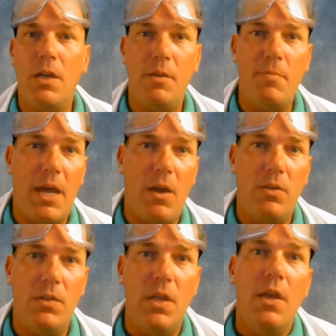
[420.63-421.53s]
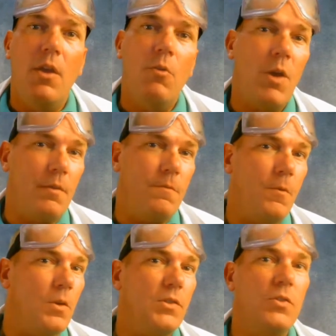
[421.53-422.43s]
about what
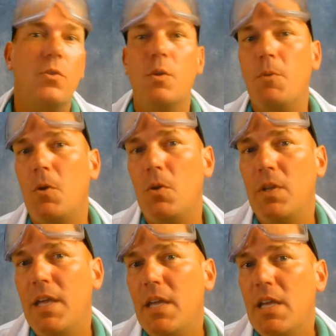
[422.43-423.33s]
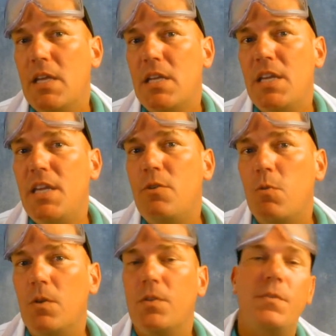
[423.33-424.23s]
force normal
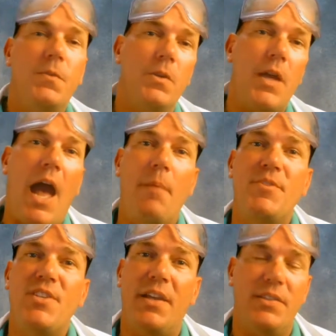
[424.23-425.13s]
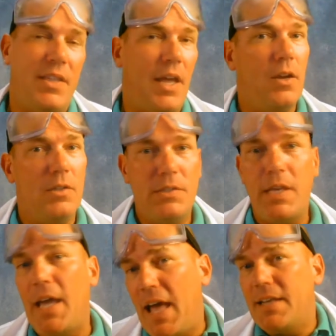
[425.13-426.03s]
equals for objects that are,
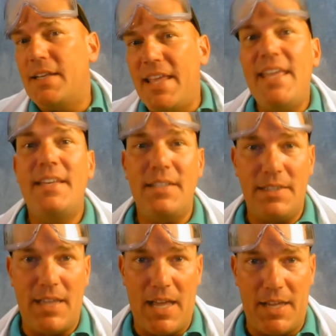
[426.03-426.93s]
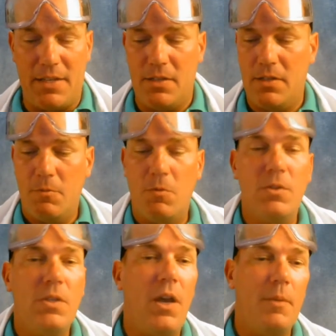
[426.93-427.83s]
say, on an incline. We'll
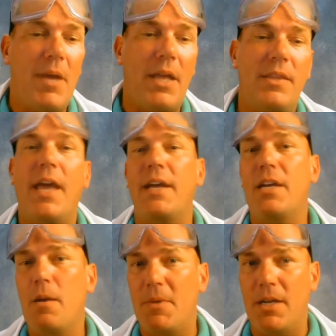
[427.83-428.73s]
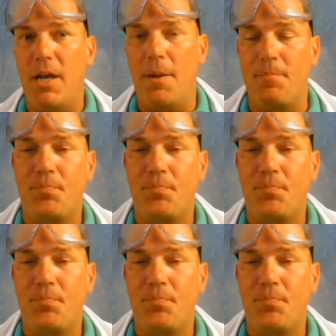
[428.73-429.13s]
talk about that coming up.